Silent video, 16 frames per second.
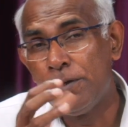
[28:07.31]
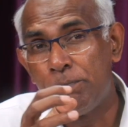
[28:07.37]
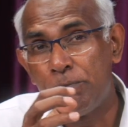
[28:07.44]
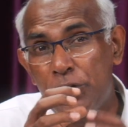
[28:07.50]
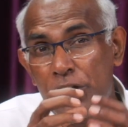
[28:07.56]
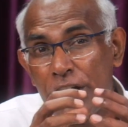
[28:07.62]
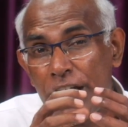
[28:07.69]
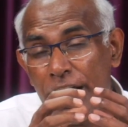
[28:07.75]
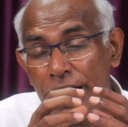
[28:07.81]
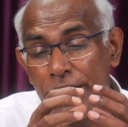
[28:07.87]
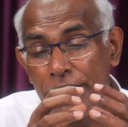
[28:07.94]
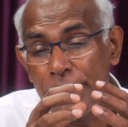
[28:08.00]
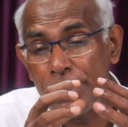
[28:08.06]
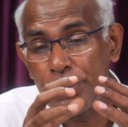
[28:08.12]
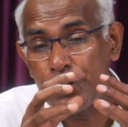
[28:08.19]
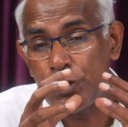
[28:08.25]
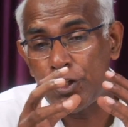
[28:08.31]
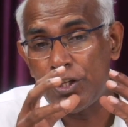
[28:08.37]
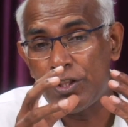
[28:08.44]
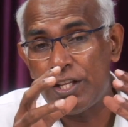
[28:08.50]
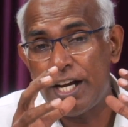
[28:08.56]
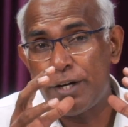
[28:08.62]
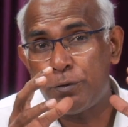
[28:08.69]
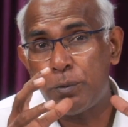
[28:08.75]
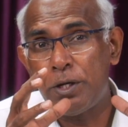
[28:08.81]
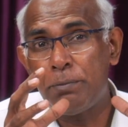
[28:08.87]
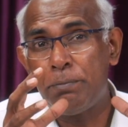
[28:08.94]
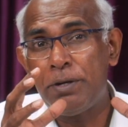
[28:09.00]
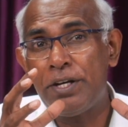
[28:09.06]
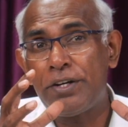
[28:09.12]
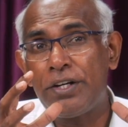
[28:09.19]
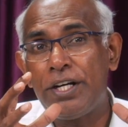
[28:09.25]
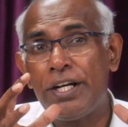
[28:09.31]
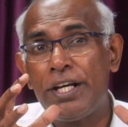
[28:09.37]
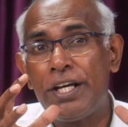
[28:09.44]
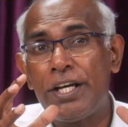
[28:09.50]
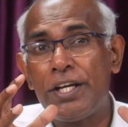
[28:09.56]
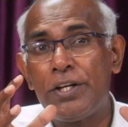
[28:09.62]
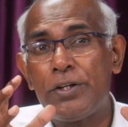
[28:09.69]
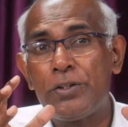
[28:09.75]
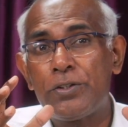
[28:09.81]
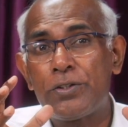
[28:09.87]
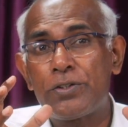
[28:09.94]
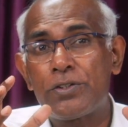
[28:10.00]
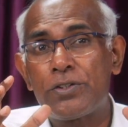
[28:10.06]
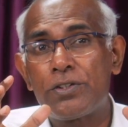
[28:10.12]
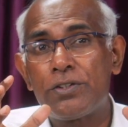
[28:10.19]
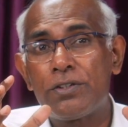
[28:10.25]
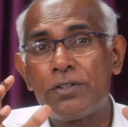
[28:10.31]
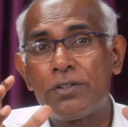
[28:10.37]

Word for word: the energy that will be released.